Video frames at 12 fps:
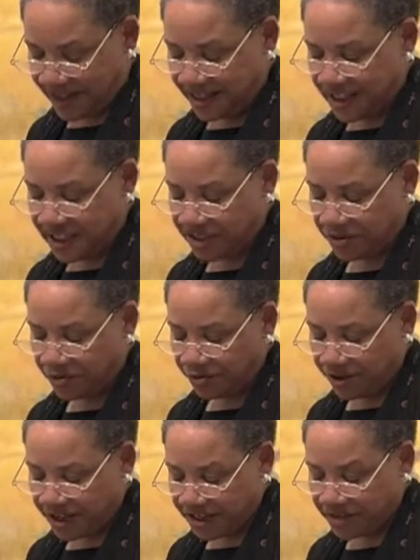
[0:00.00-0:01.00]
This
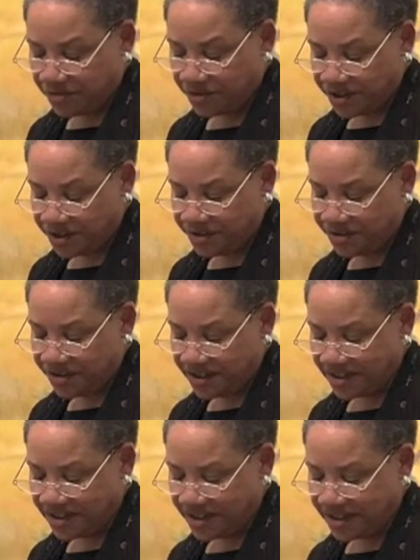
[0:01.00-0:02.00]
rutted road,
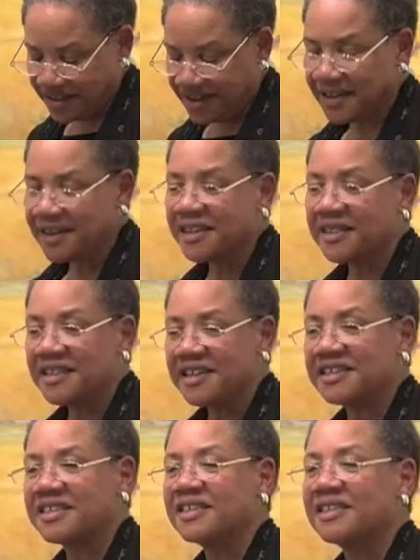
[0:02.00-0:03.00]

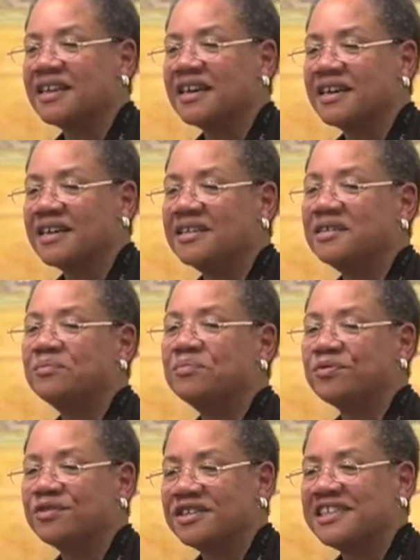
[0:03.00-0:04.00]
this
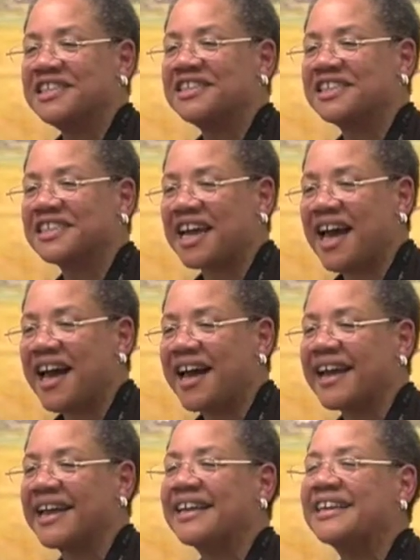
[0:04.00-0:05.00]
unpretty
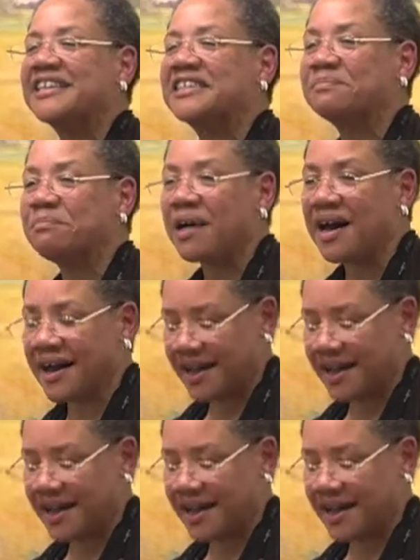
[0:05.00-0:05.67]
sky is mine.